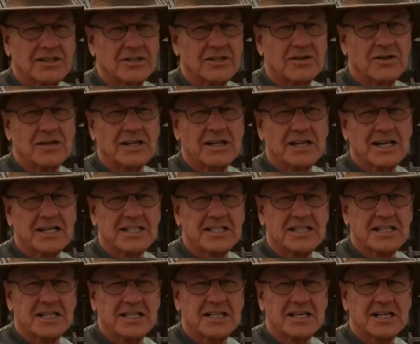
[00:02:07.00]
the early
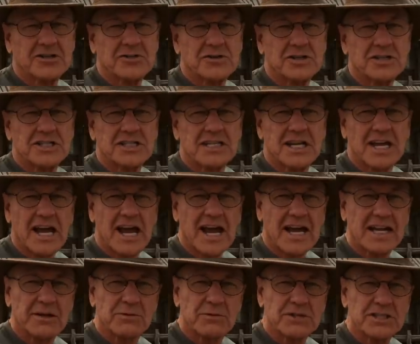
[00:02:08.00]
1900s,
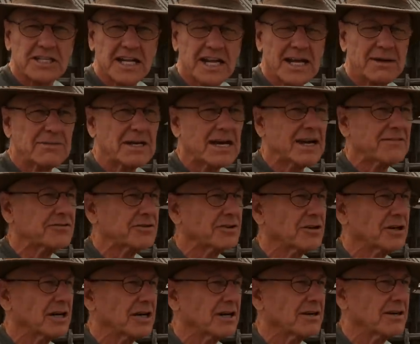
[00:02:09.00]
and it was named
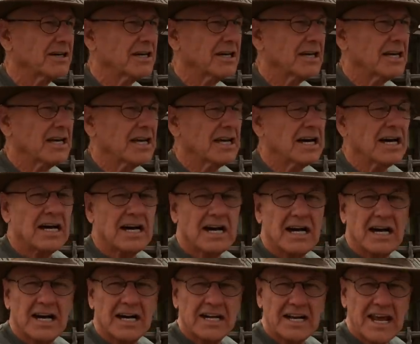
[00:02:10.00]
after
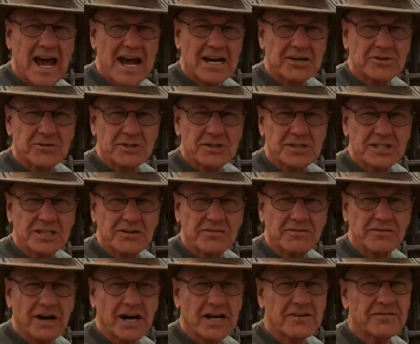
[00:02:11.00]
an actress, a
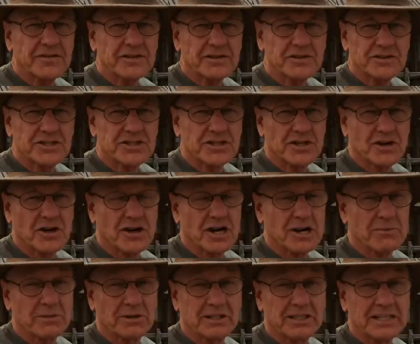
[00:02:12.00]
vaudeville star,
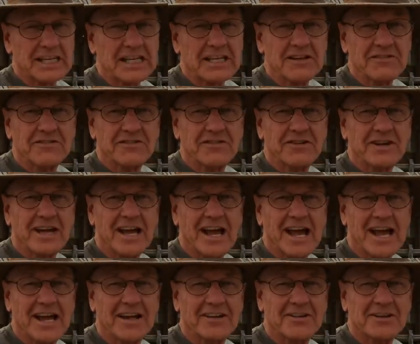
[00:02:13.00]
I believe,
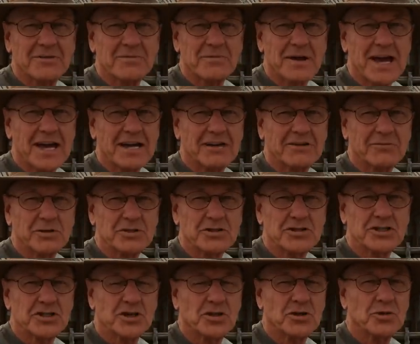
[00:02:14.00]
and the man
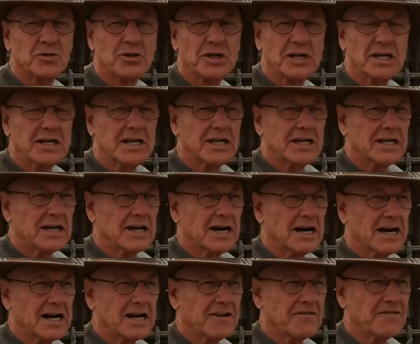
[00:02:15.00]
was so
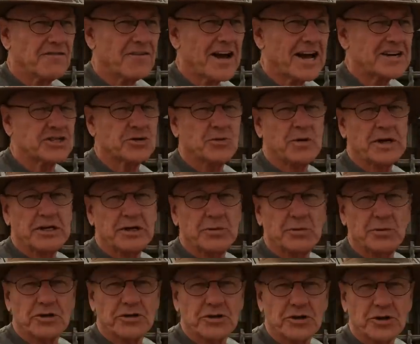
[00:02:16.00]
infatuated
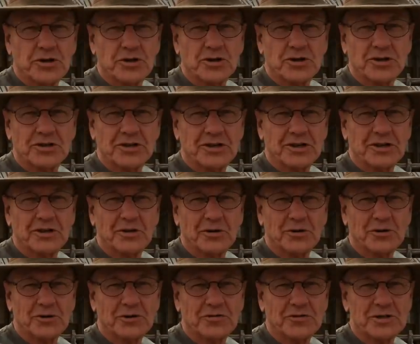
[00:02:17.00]
with her, the
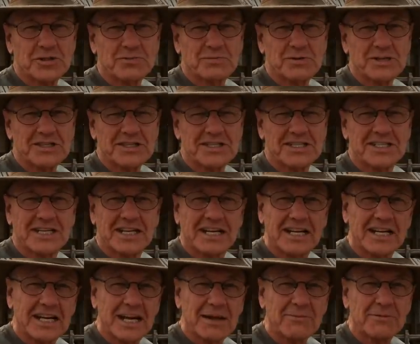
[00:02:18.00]
owner of this business, that
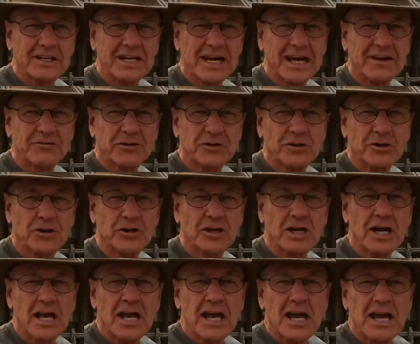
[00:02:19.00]
he named it after her
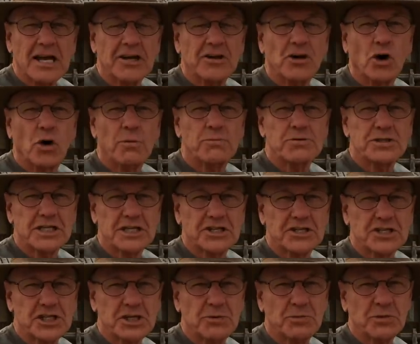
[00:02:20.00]
in hopes
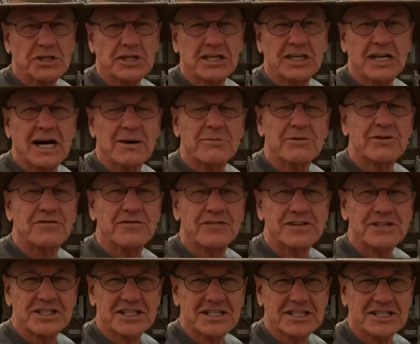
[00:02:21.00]
that she would come and
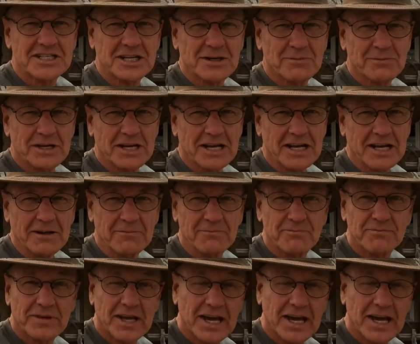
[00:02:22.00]
visit someday.